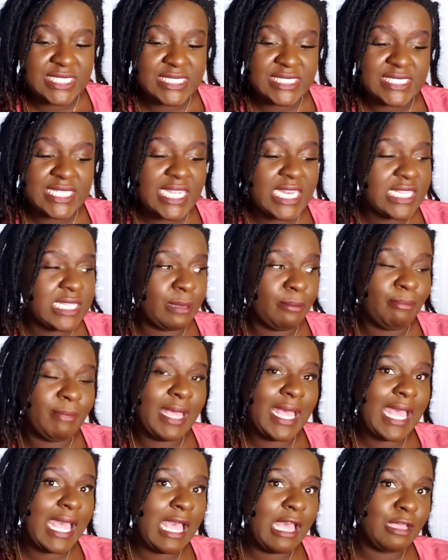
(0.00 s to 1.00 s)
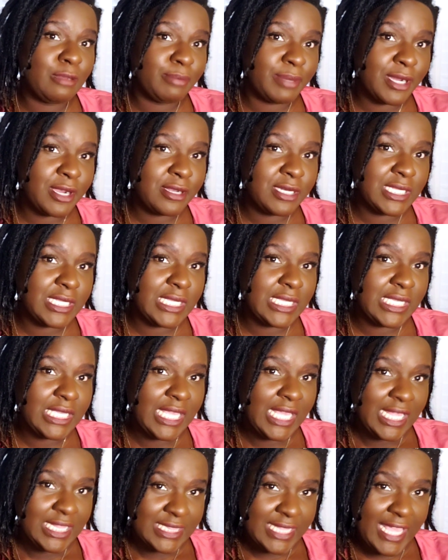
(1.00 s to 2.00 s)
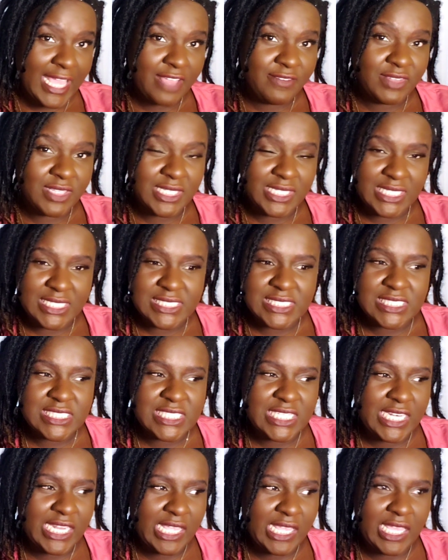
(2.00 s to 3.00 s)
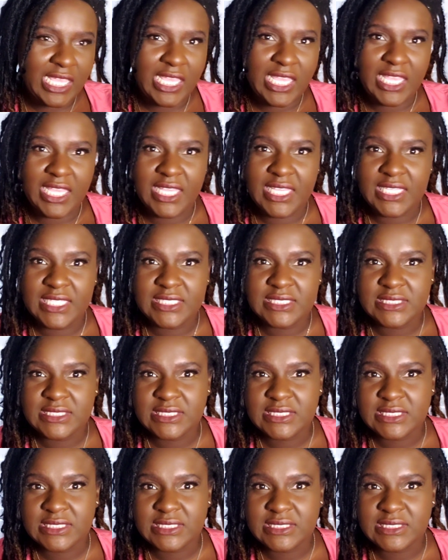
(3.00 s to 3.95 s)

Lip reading: Instead of the mild burning, they have it listed as